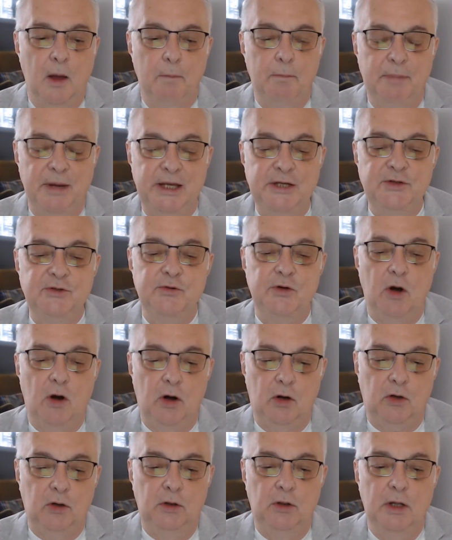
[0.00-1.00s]

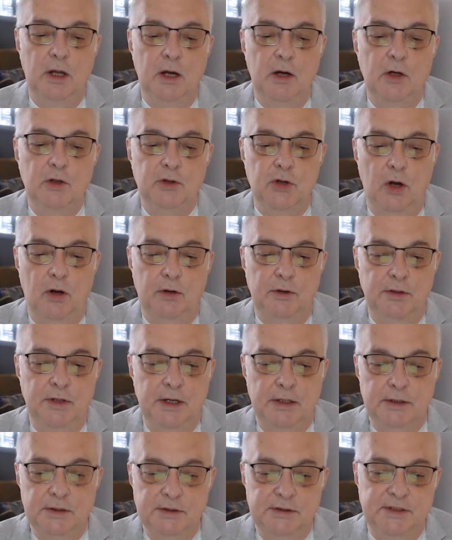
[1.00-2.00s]
patriarchal
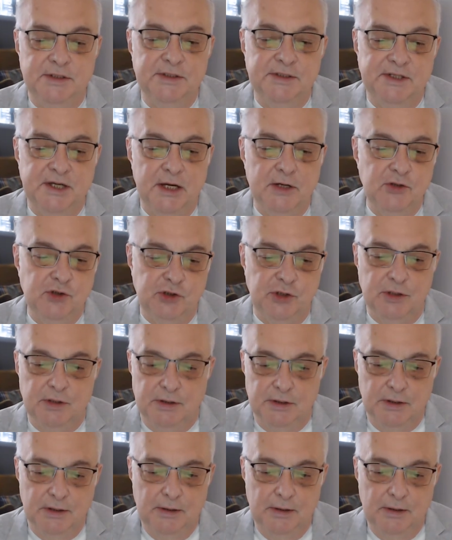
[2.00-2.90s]
condescension.